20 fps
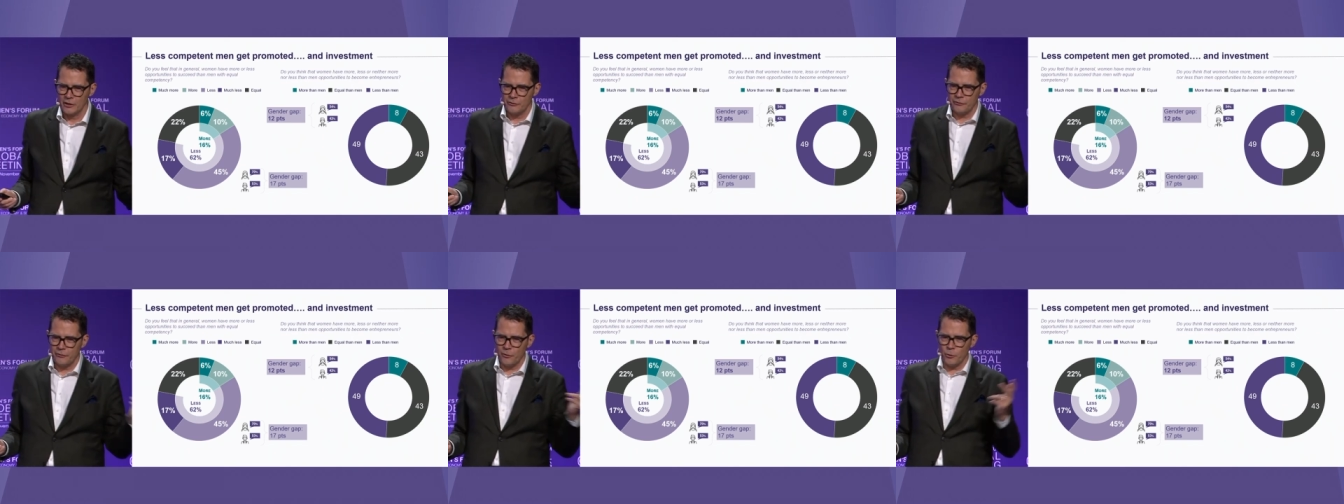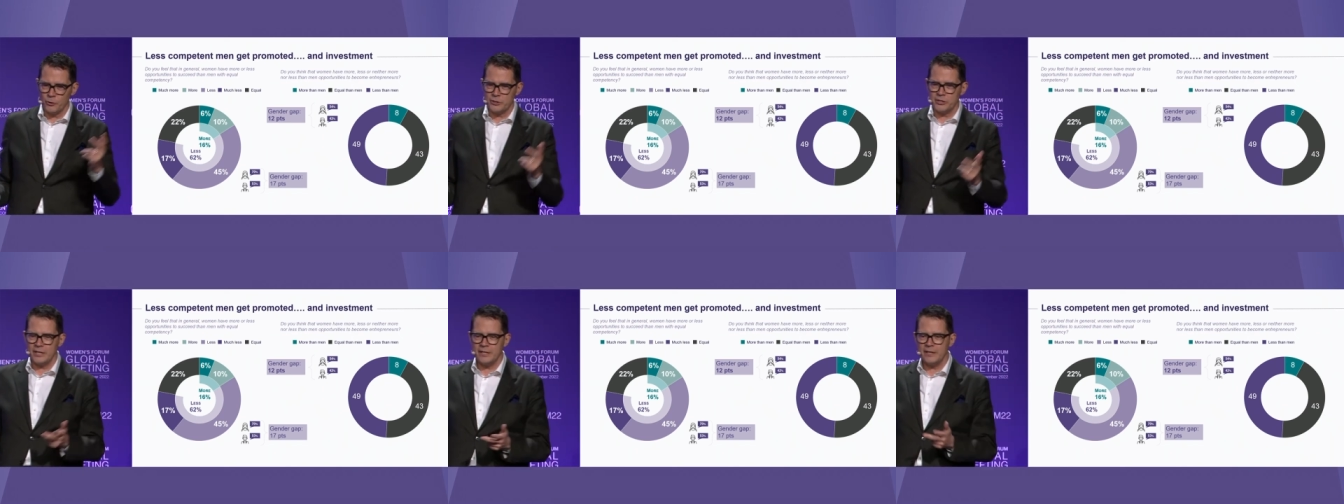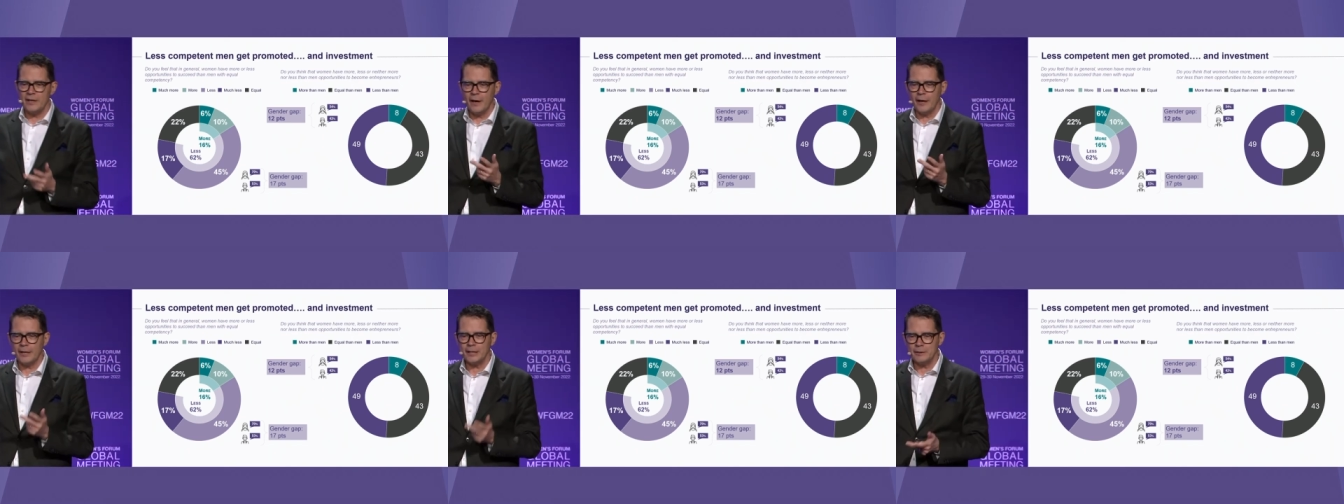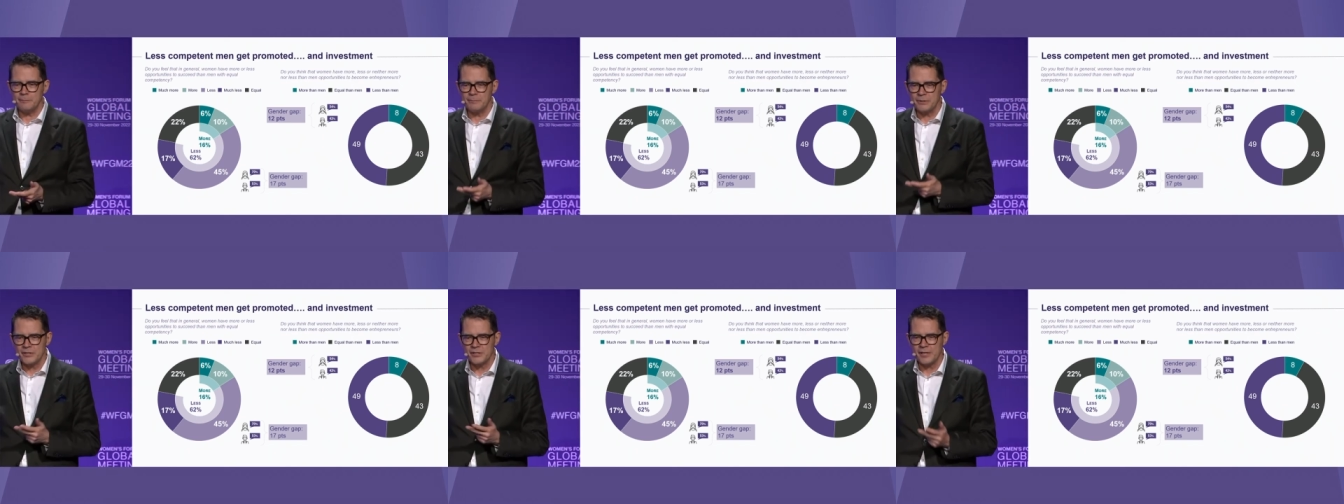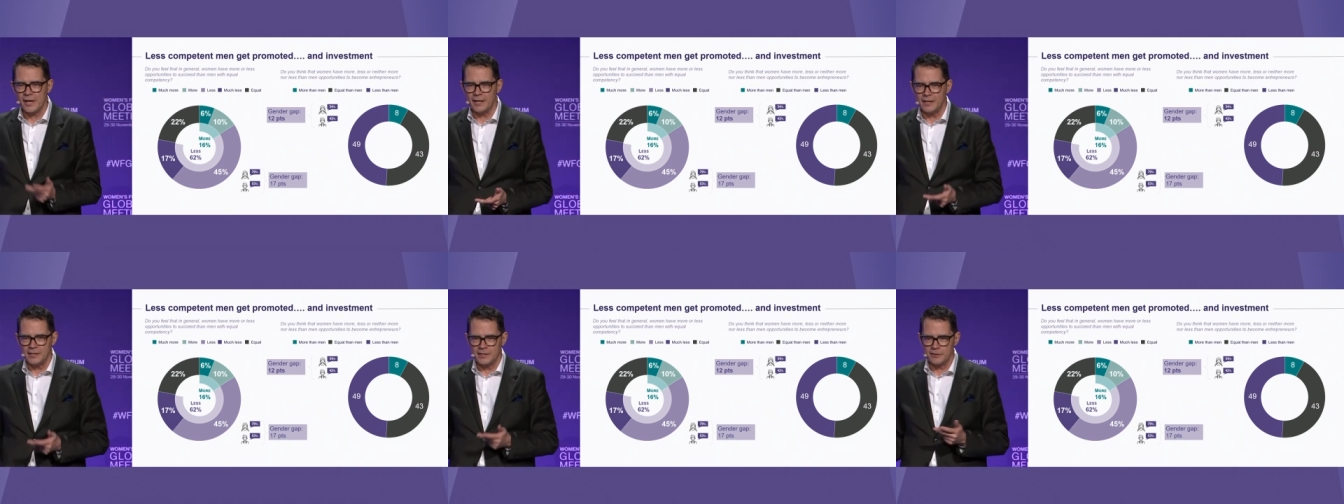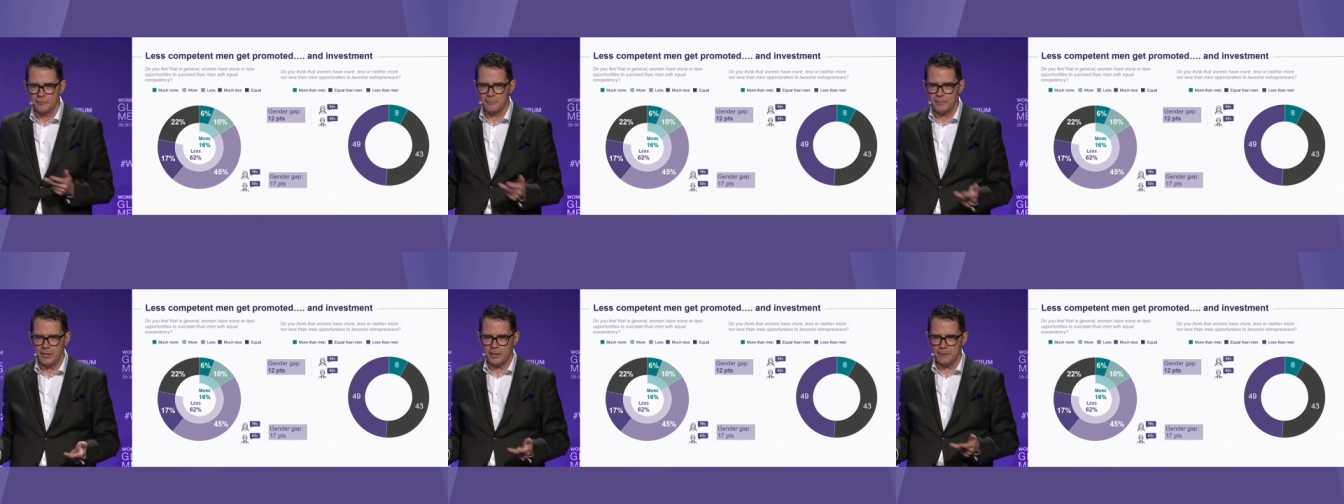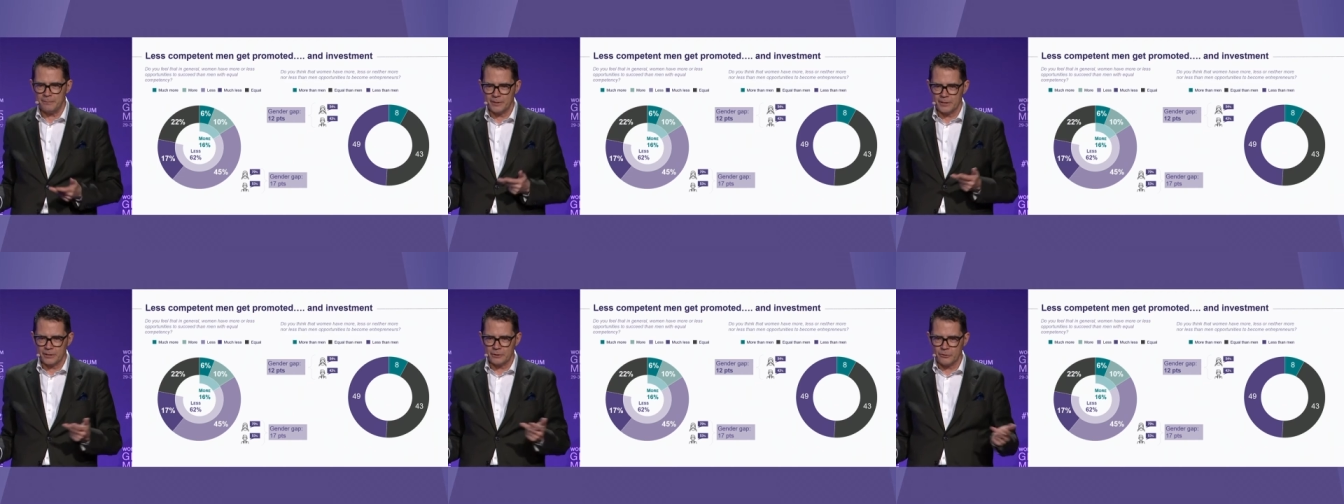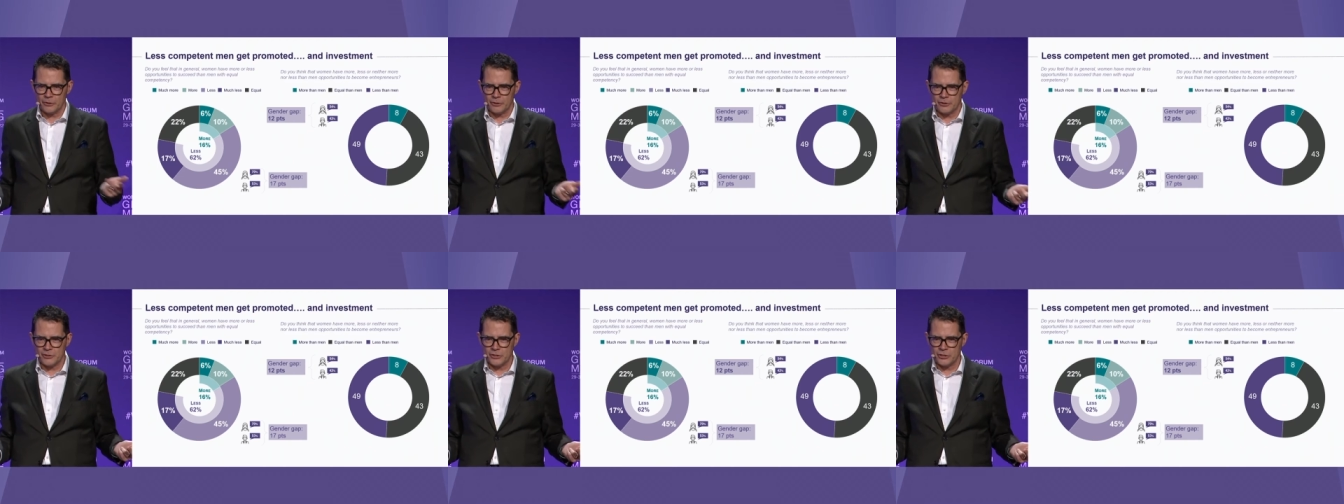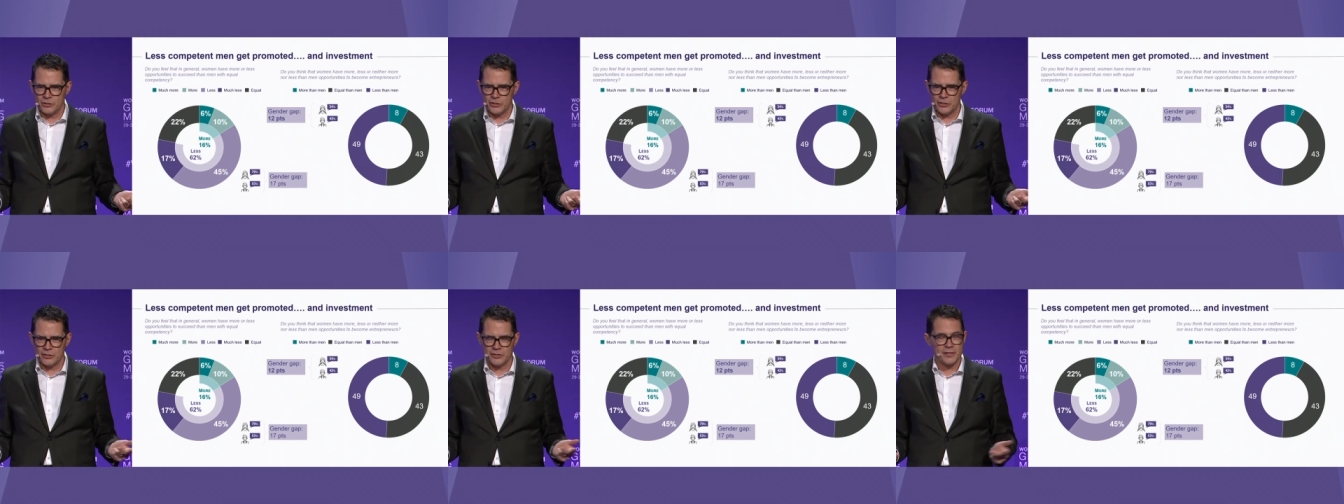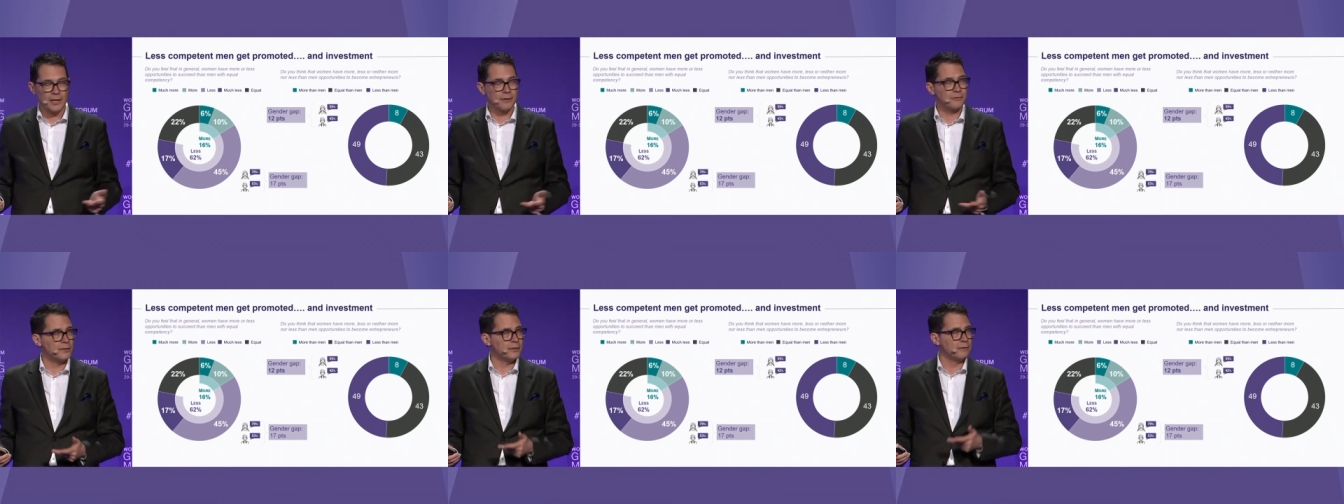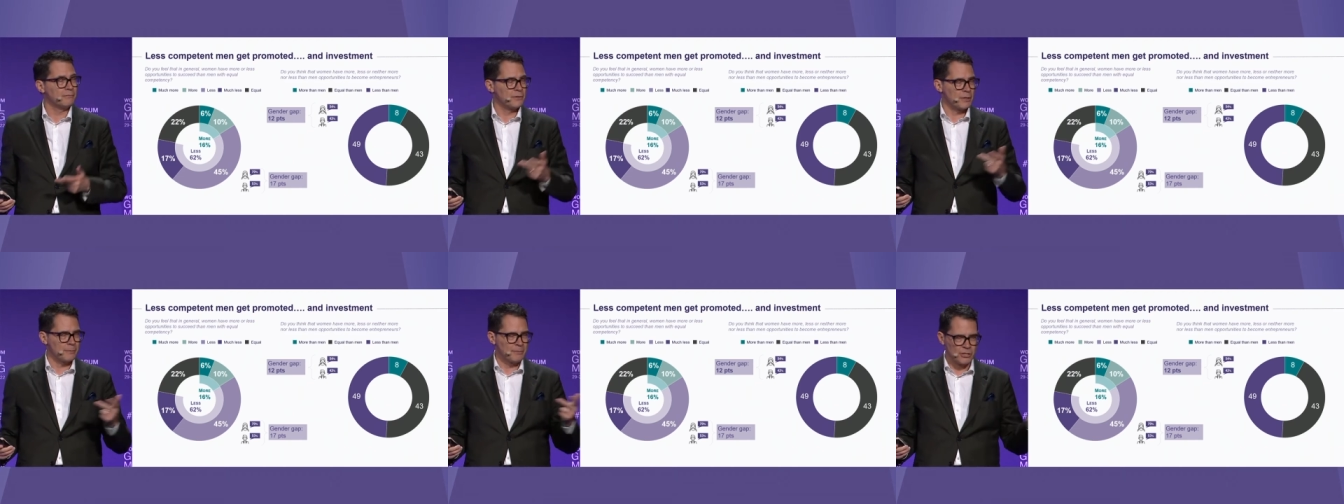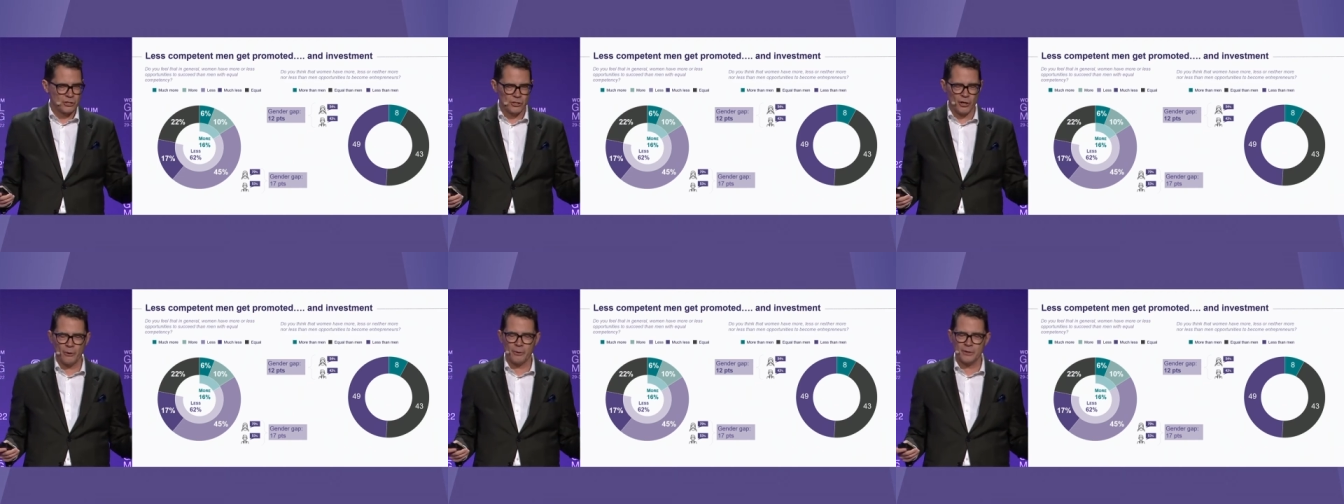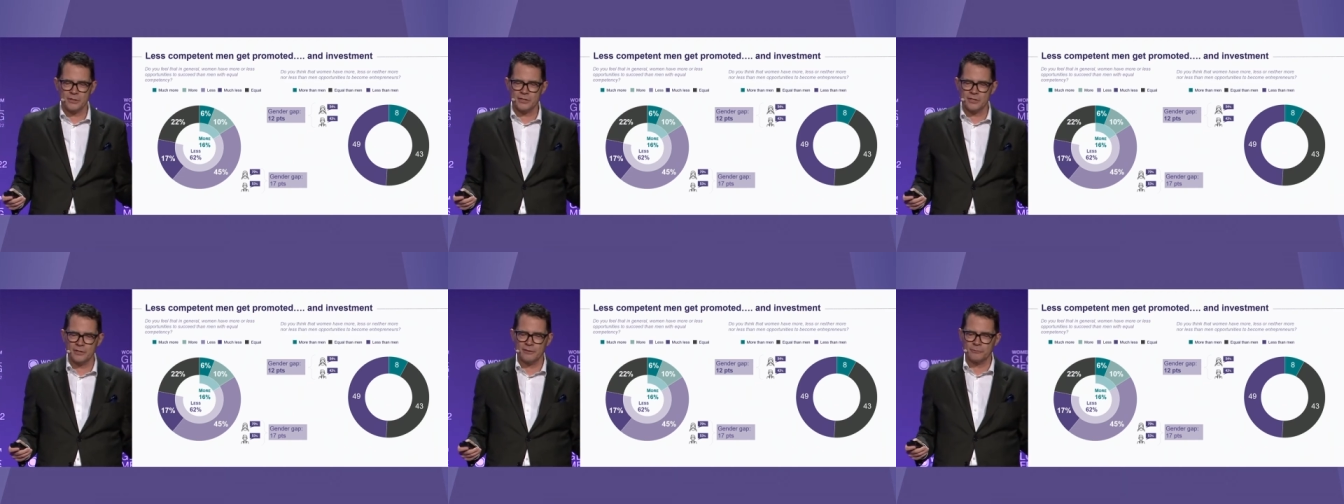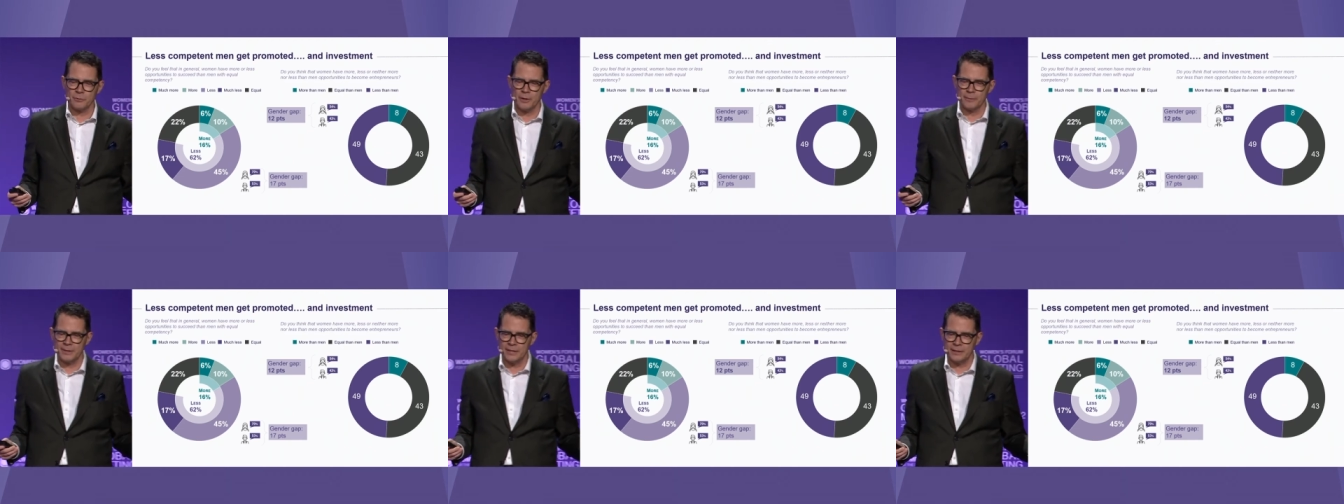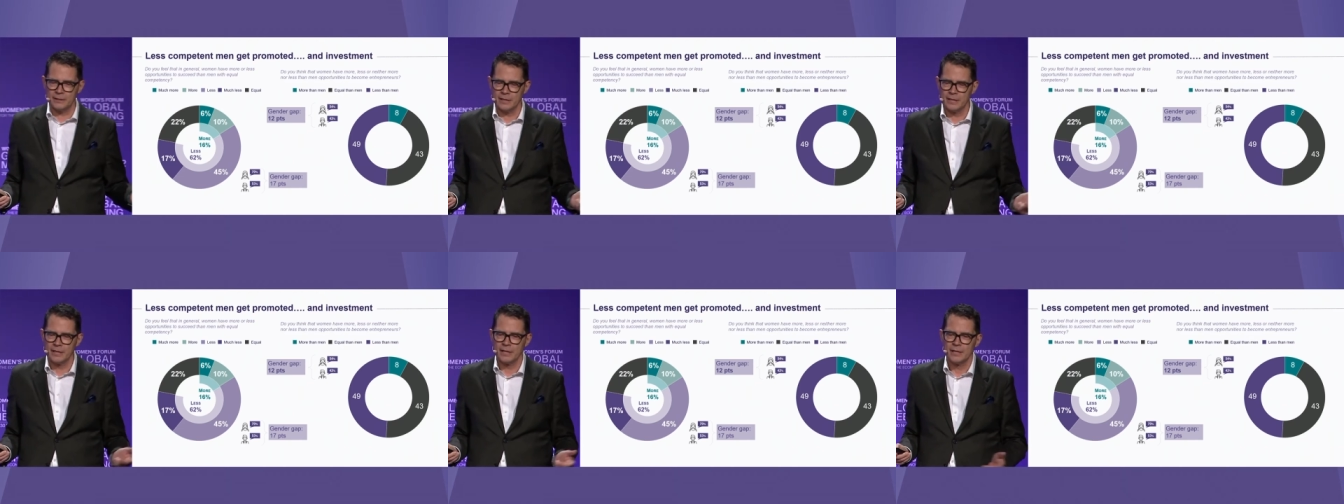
49% of people across the G7, the majority of women,